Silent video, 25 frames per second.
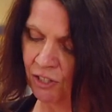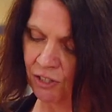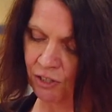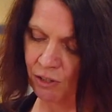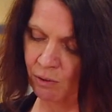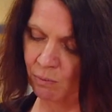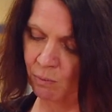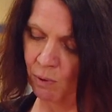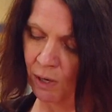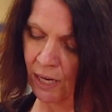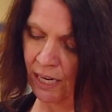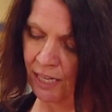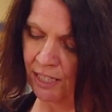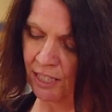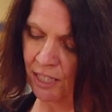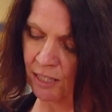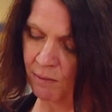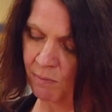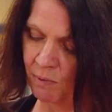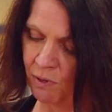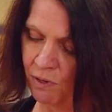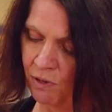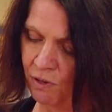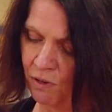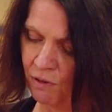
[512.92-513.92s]
Do the
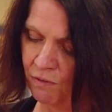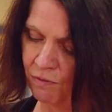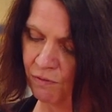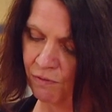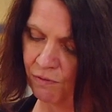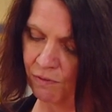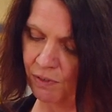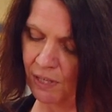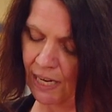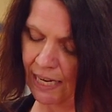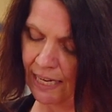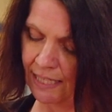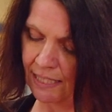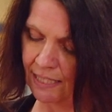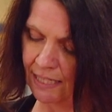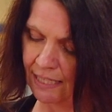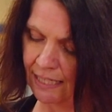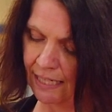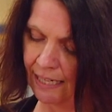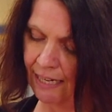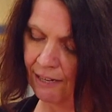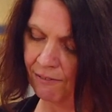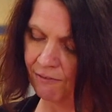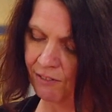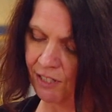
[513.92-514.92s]
words move? Is
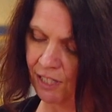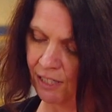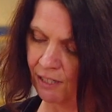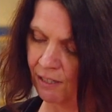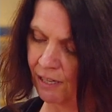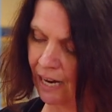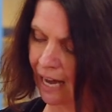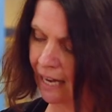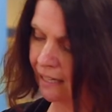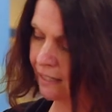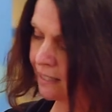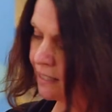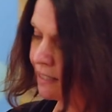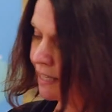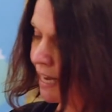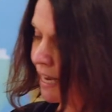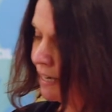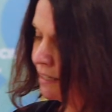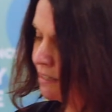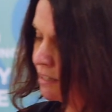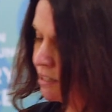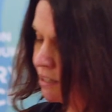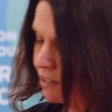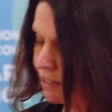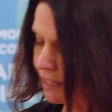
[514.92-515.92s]
it lifting? And
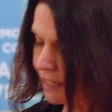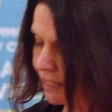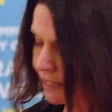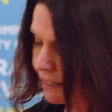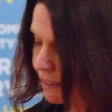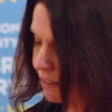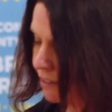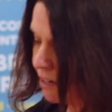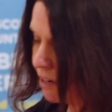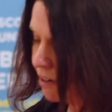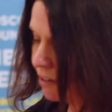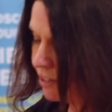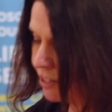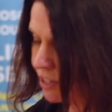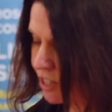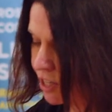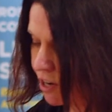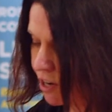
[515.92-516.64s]
then do the little coloured